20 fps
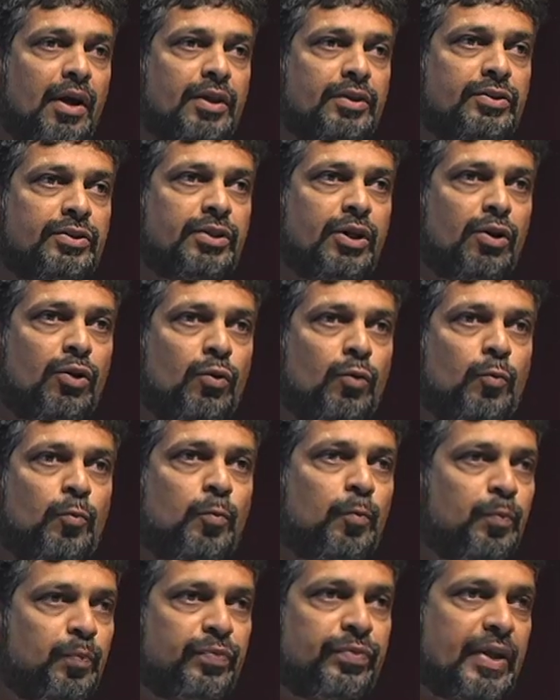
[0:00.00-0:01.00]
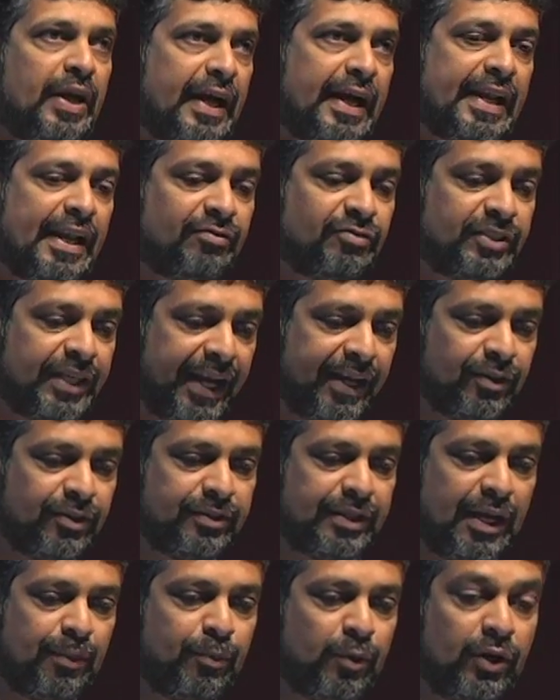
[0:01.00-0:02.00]
So I left Django
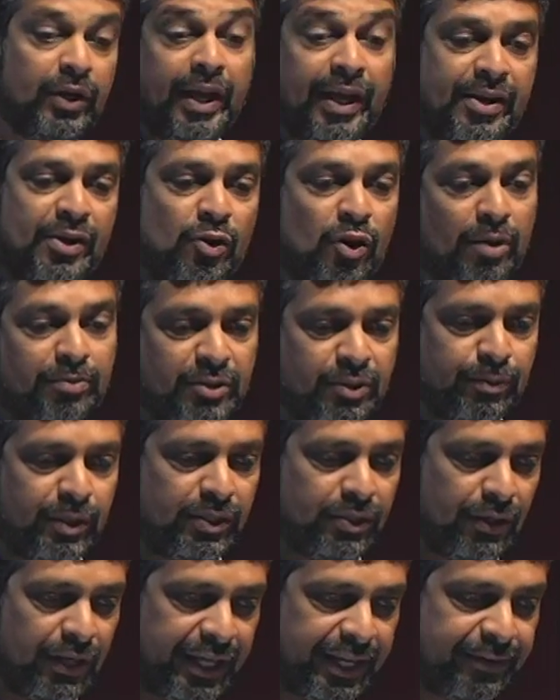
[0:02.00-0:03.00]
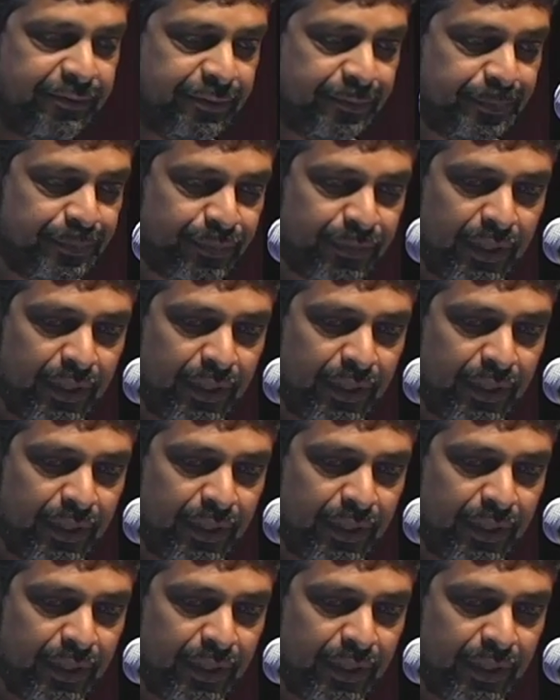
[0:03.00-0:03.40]
at that point, had no option but to leave,